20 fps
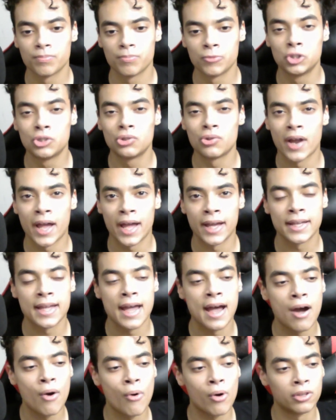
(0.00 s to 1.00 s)
drag
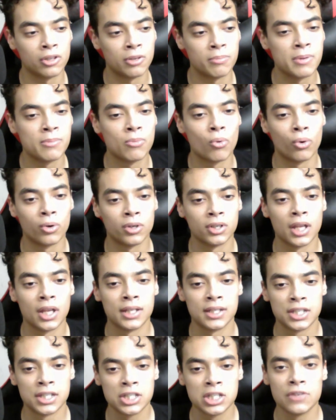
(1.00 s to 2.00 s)
out a little bit more and,
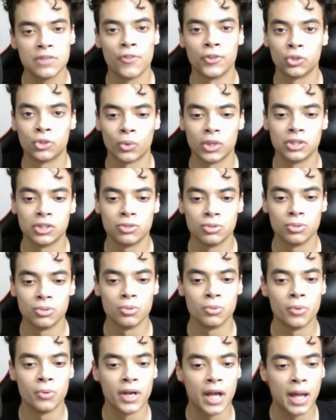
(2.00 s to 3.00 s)
and achieve the
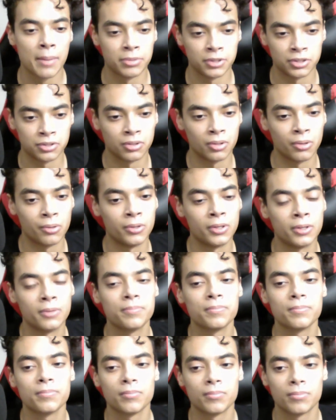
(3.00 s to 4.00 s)
22 episode
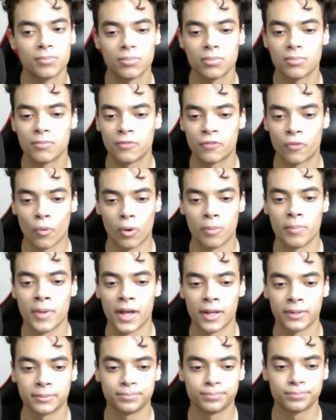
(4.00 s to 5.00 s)

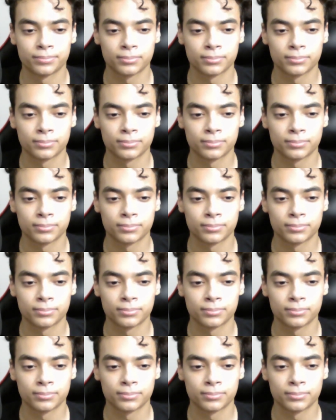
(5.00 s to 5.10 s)
format